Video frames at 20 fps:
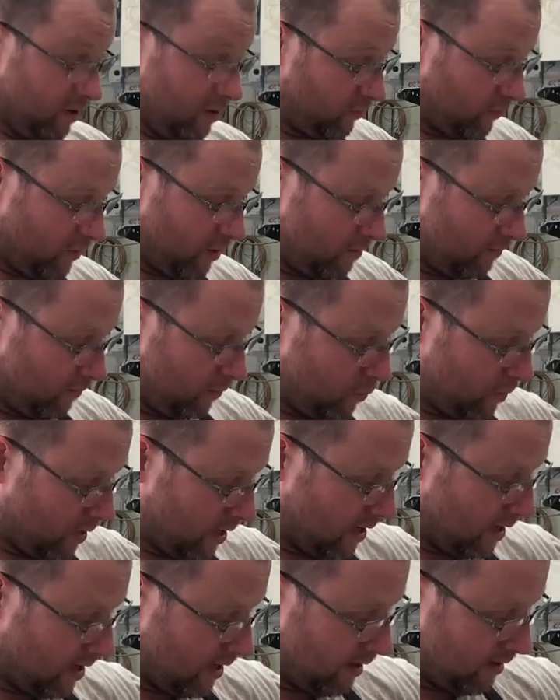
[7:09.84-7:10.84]
We've
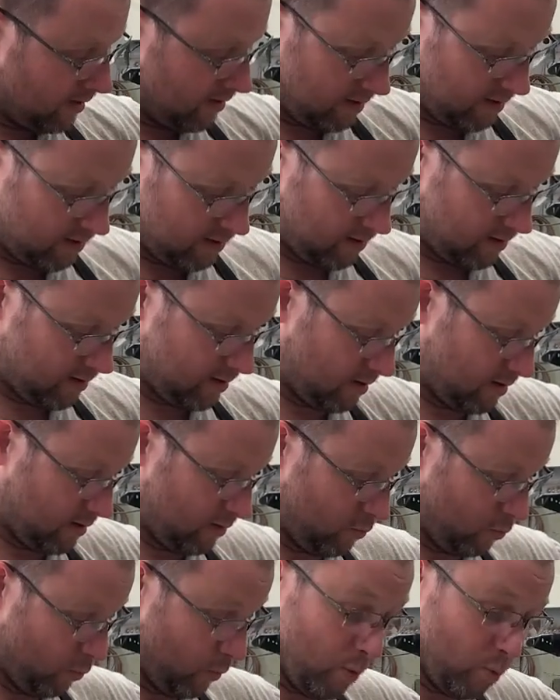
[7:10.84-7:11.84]
never used them.
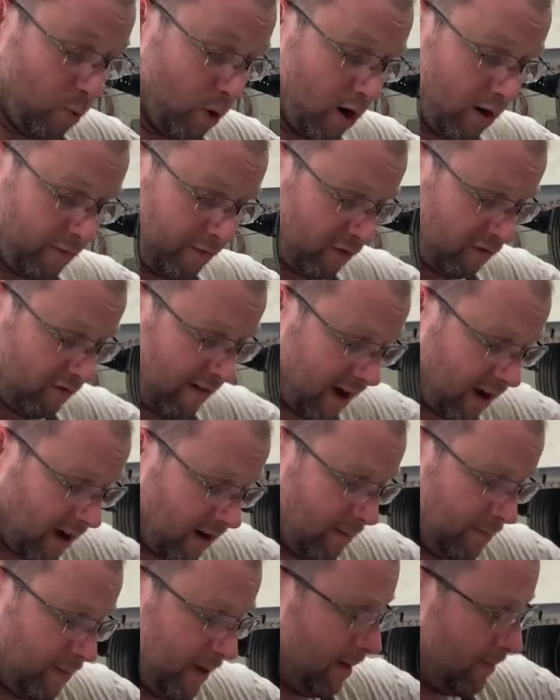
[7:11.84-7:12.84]

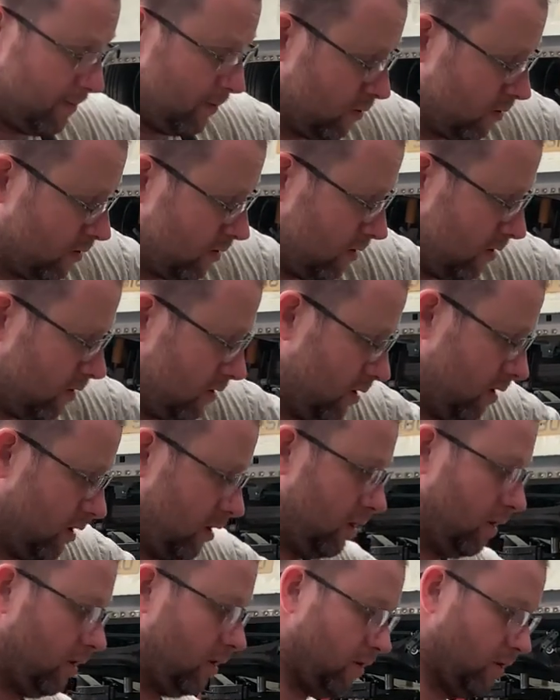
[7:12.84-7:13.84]
We were Ferrari
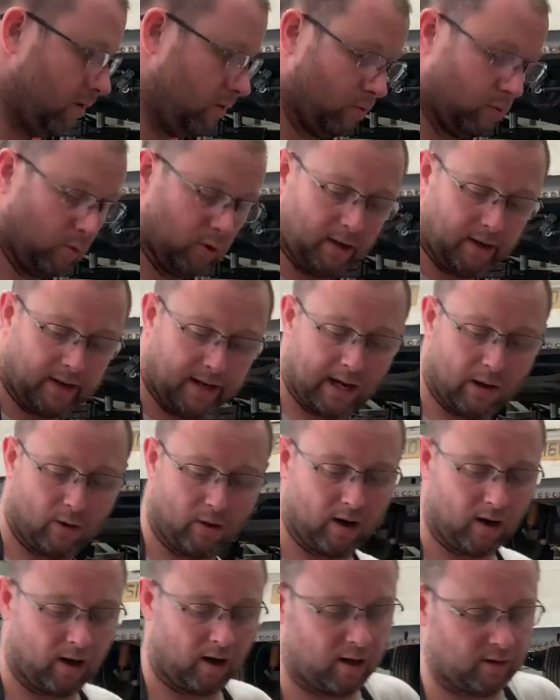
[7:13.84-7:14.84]
people.
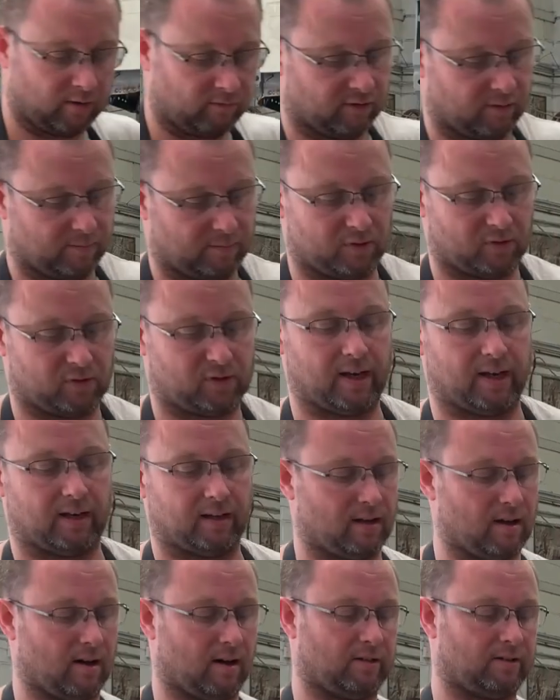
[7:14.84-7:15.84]
We are now
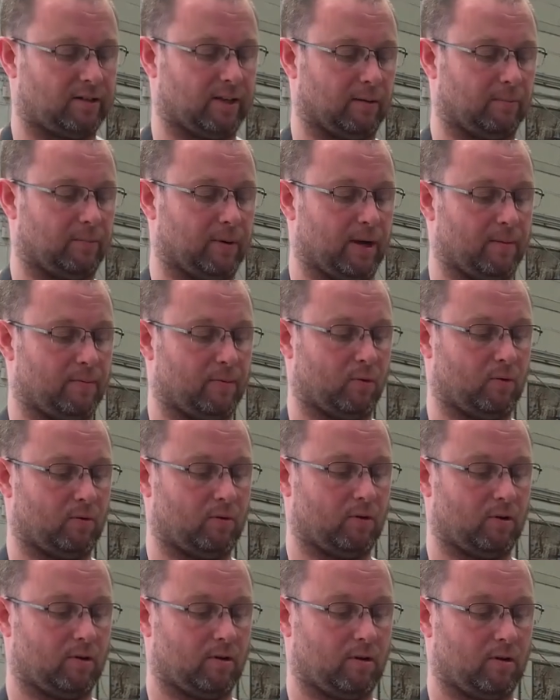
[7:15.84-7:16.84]
100%
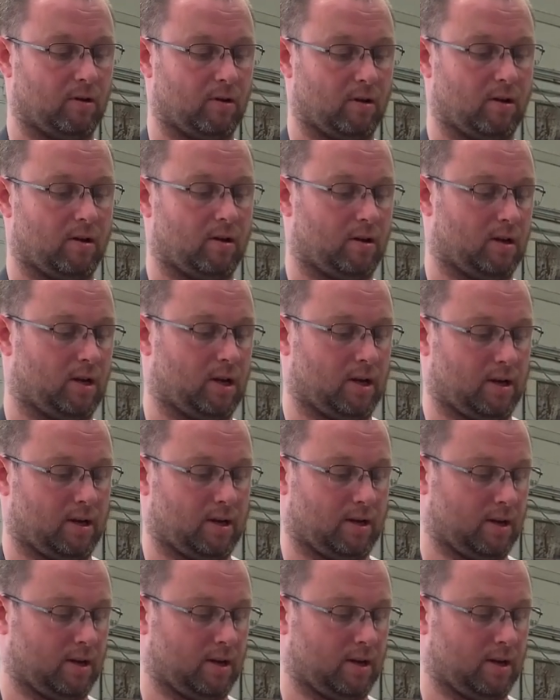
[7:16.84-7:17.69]
Cartec people.